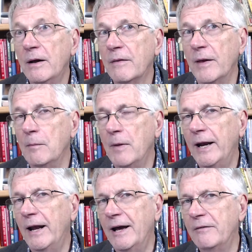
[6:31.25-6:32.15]
They might
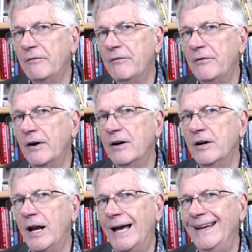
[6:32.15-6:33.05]
have a
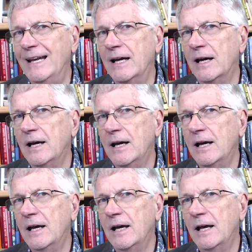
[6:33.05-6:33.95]
good idea.
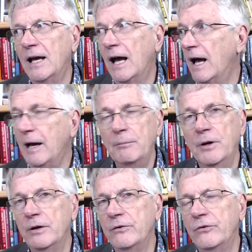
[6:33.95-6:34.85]
I'm
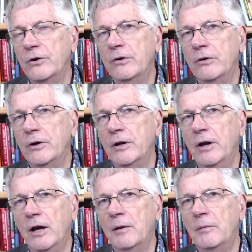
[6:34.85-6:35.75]

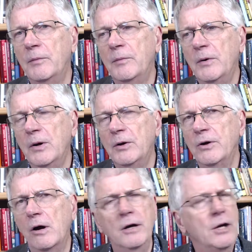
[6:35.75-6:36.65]
considering
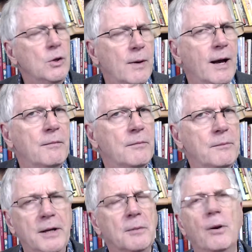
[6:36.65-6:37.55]
talking to you about
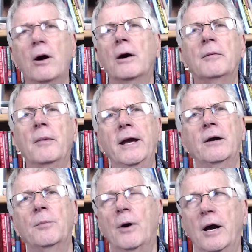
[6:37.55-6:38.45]
being a part of my
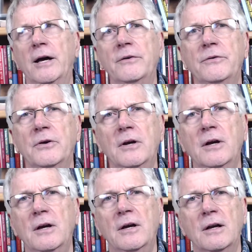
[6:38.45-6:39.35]
enterprise.
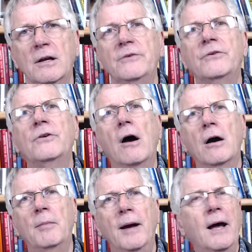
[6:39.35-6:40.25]
Let's talk
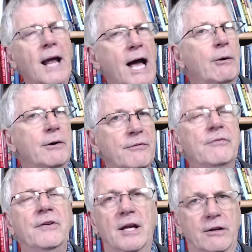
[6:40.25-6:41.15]
about how it
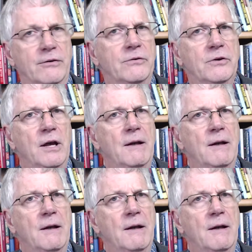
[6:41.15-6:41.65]
fits.